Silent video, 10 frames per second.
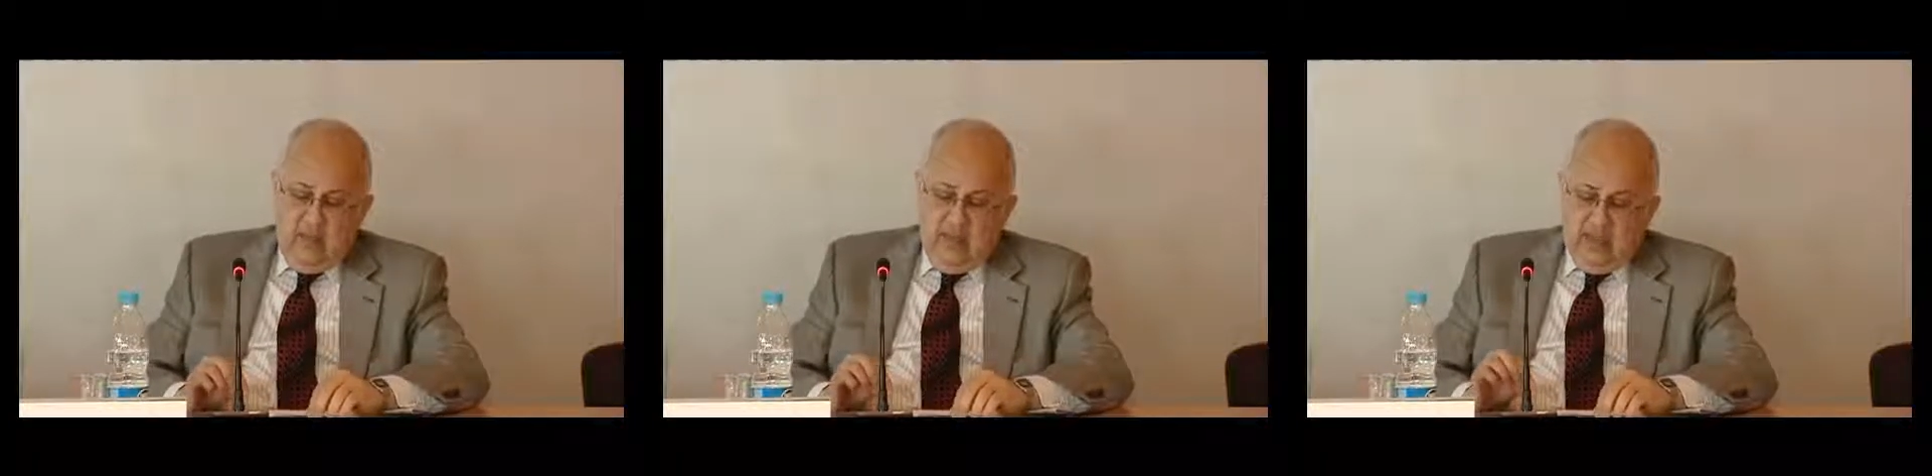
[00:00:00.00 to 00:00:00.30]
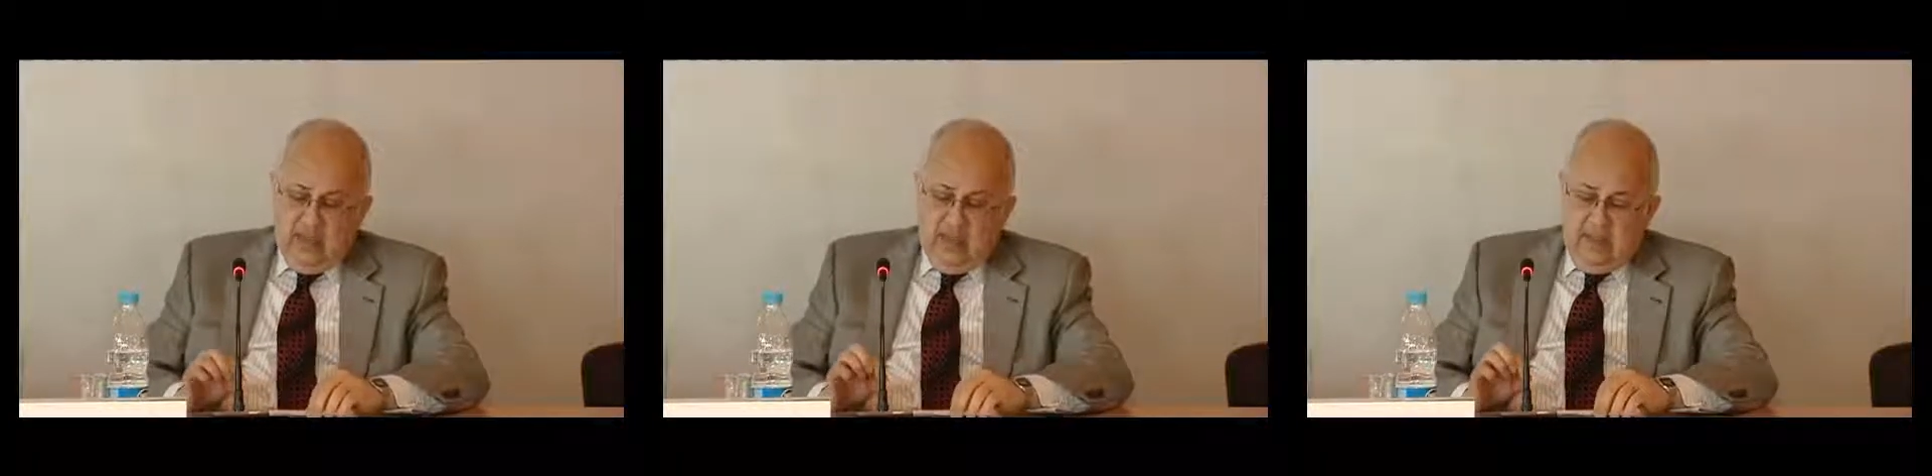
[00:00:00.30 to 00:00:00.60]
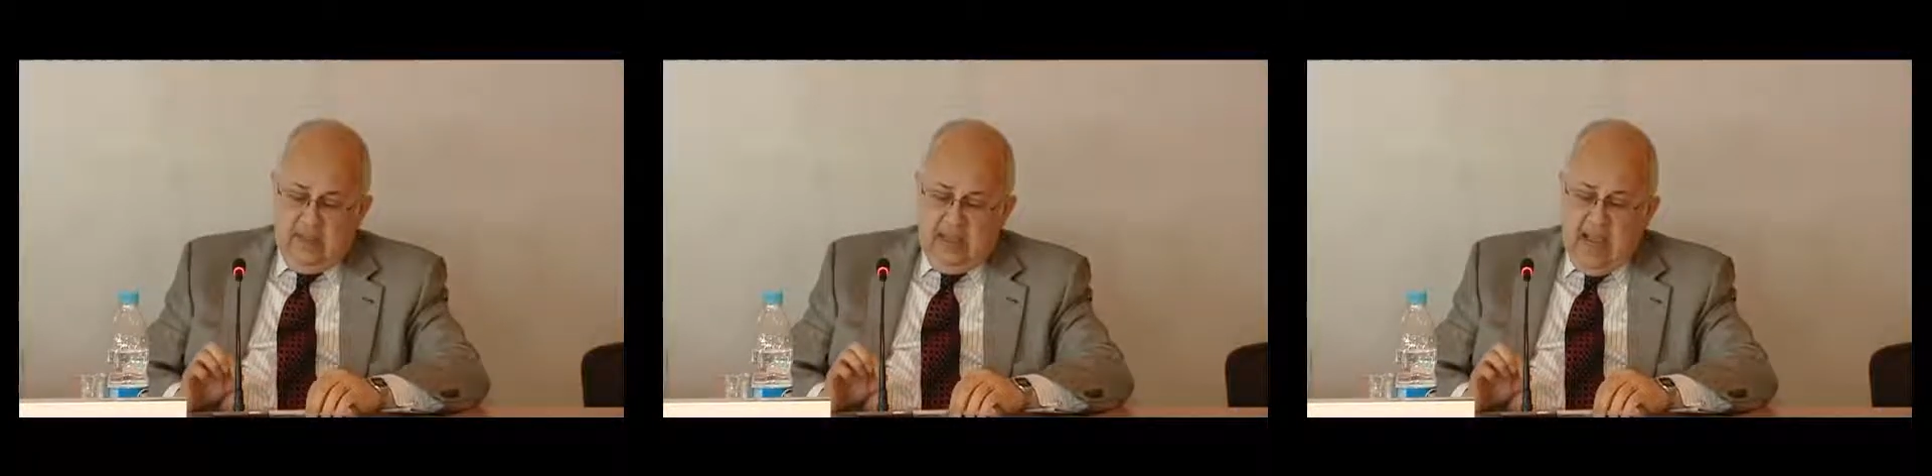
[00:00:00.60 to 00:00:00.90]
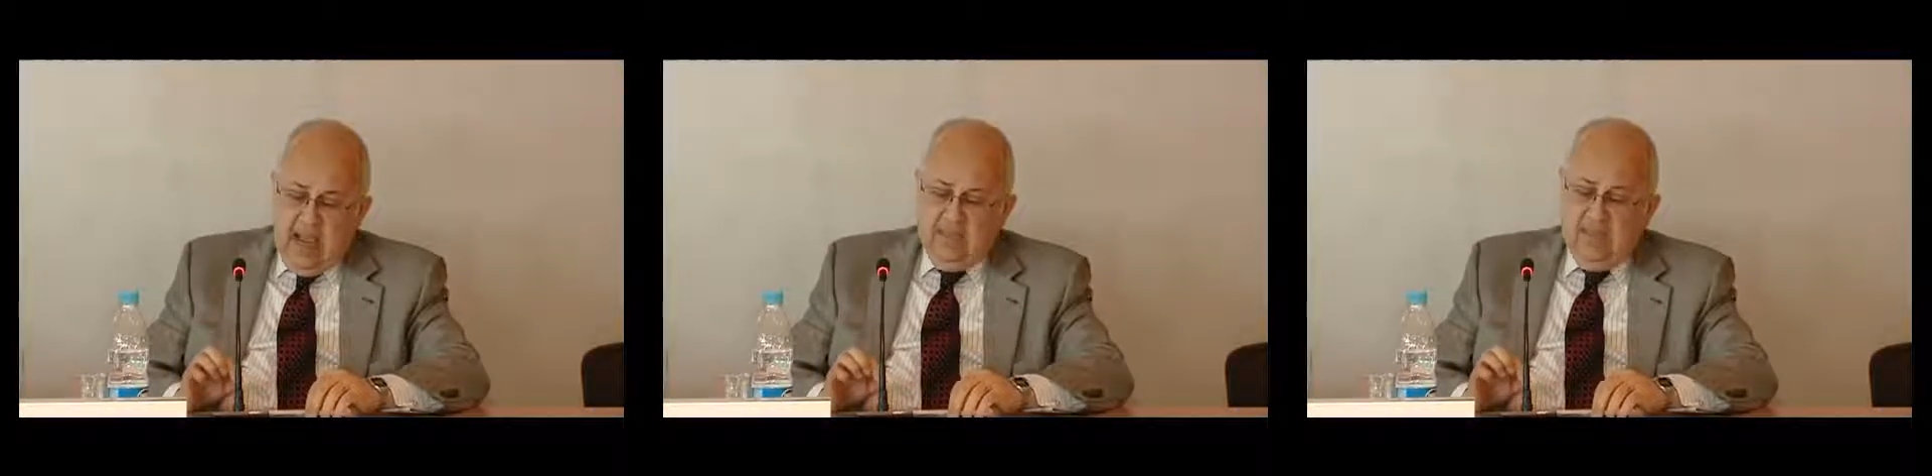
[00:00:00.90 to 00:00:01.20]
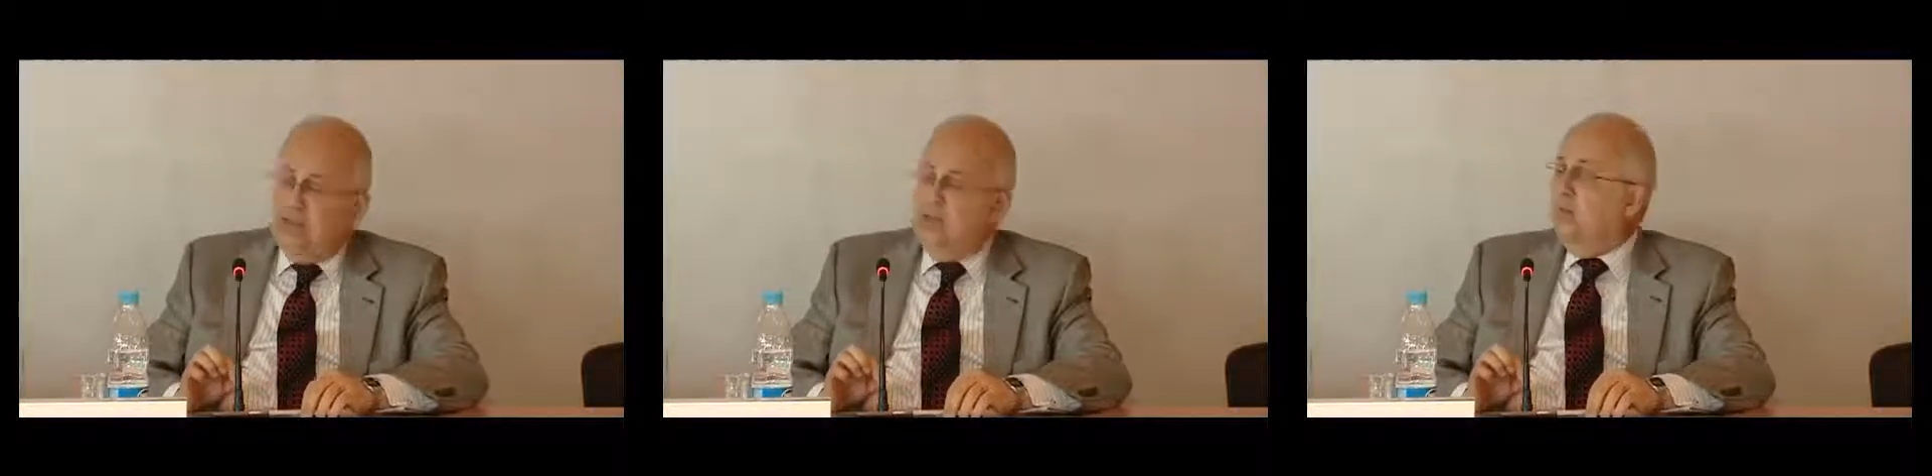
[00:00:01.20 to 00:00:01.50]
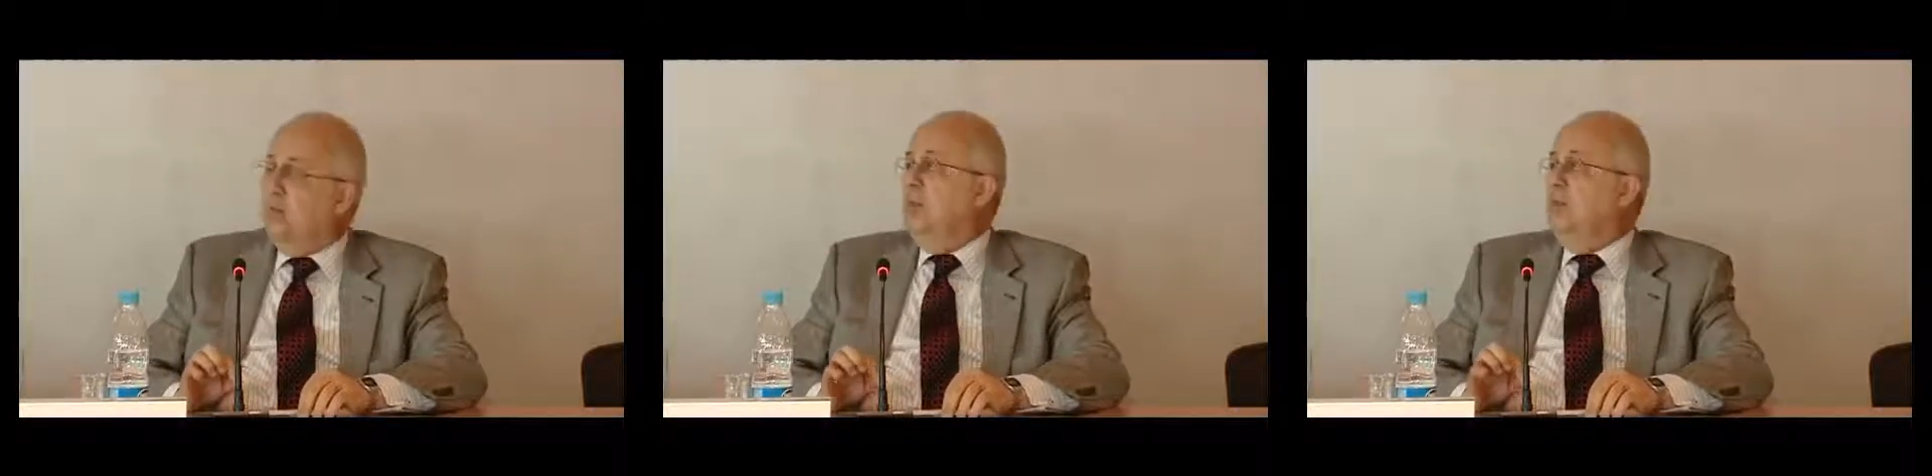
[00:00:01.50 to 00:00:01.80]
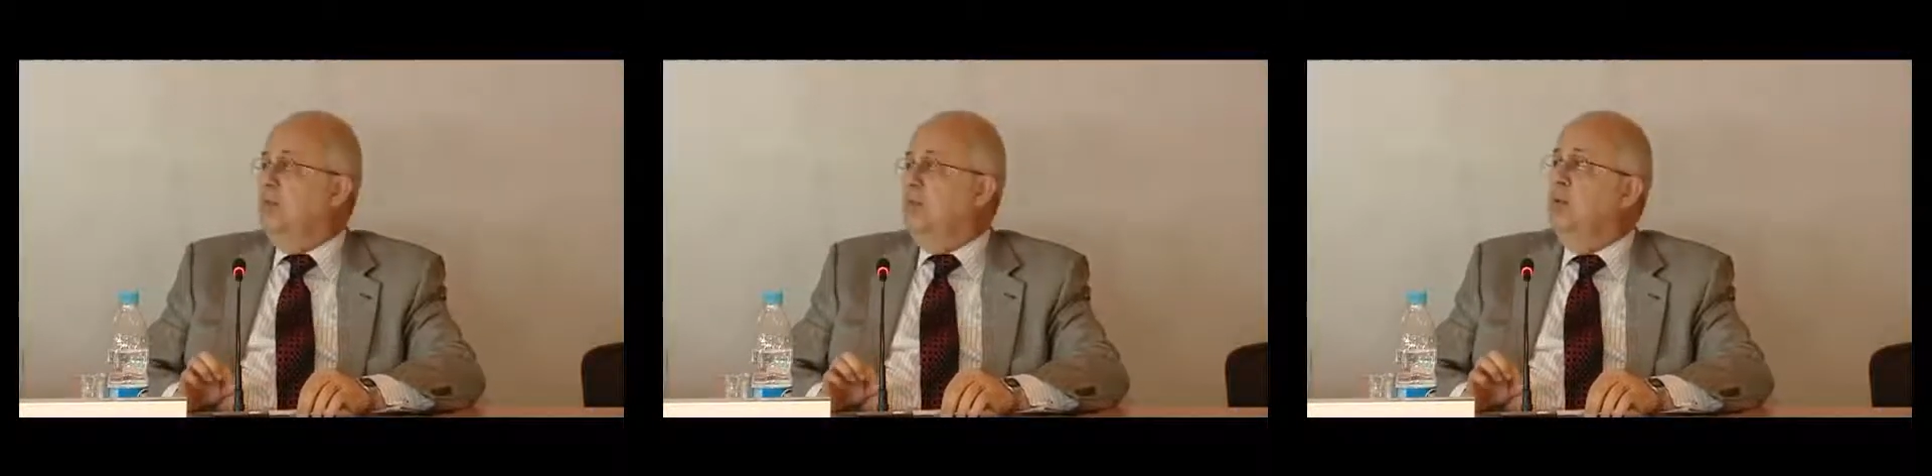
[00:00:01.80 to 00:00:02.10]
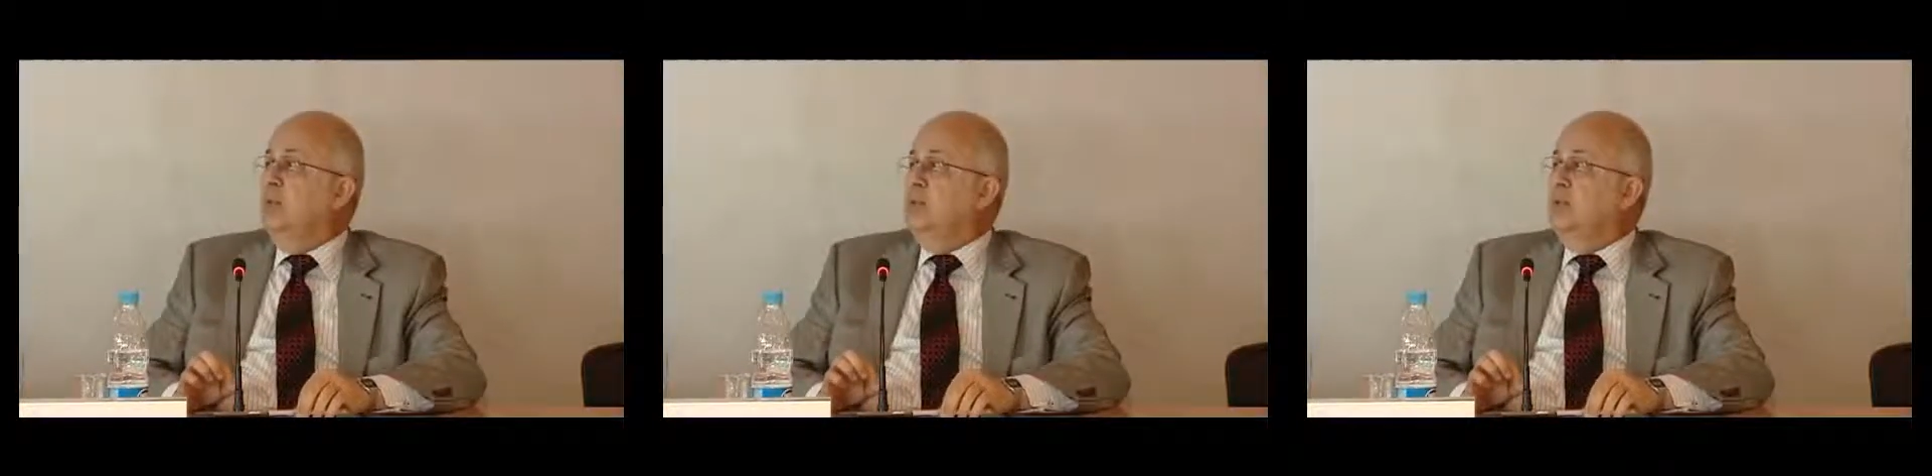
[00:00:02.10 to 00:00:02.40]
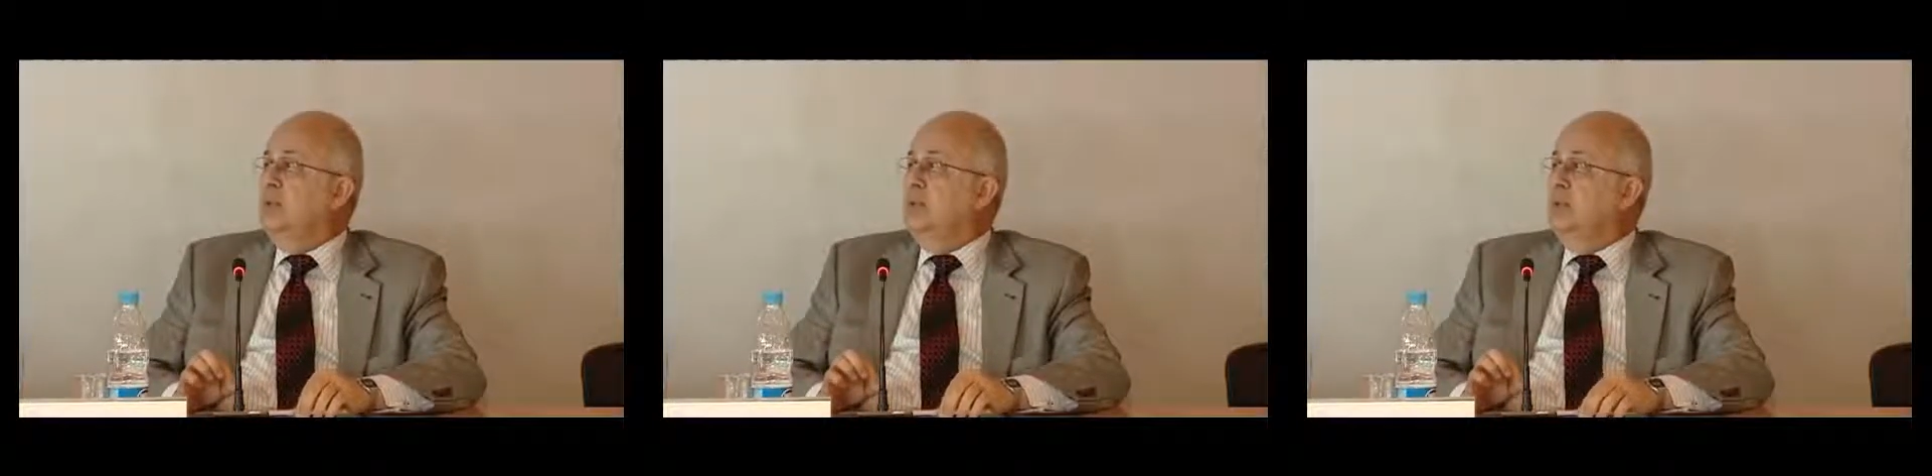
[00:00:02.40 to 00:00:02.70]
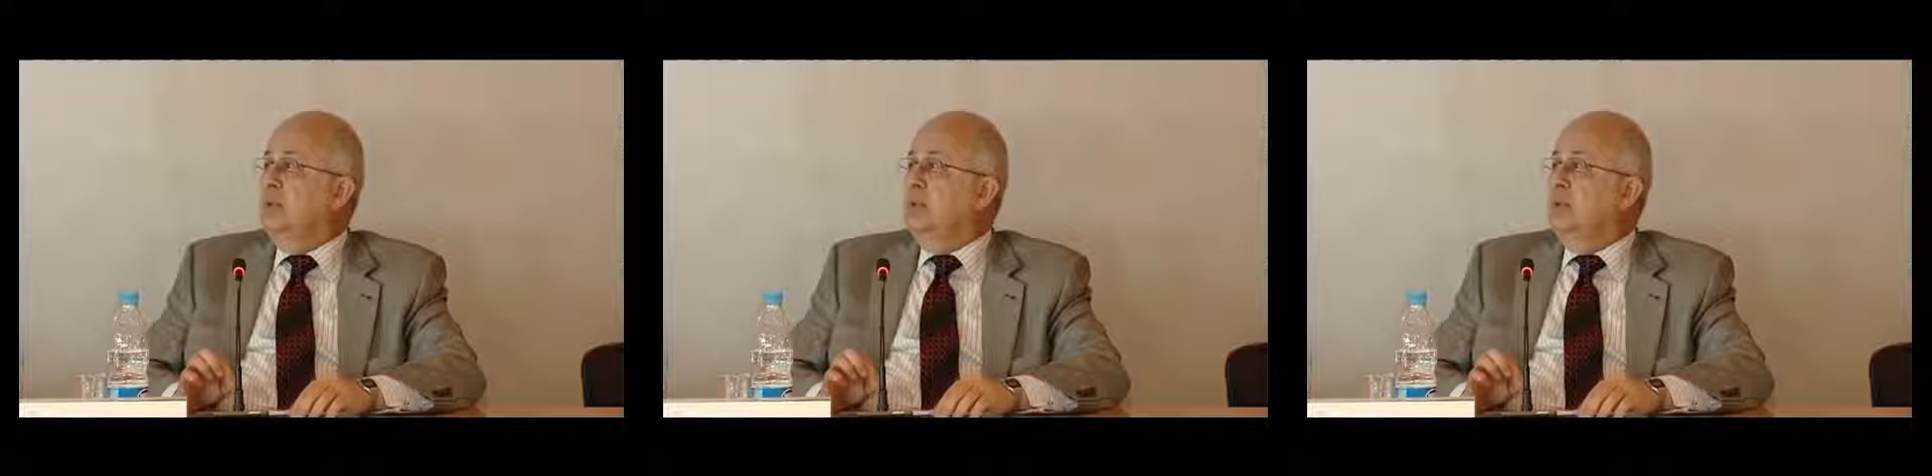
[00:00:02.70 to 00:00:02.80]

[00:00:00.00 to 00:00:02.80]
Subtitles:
But the absence of worldviews